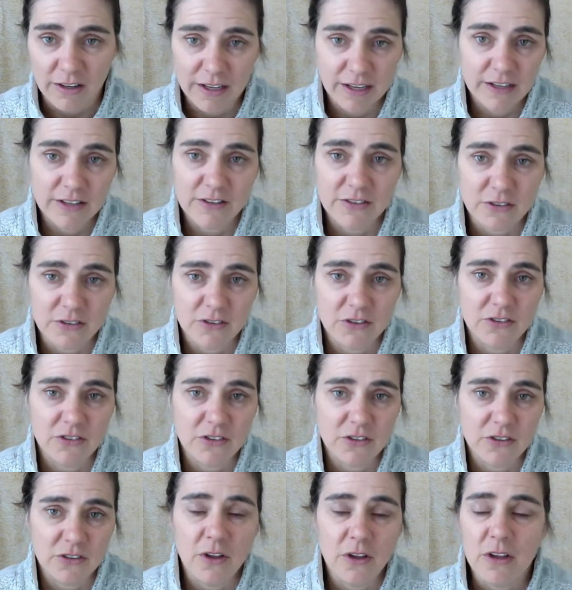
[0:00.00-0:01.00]
And as soon as
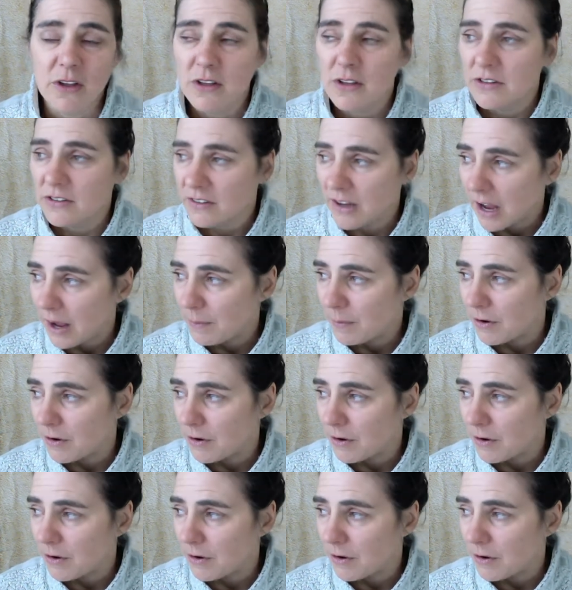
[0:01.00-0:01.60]
you stop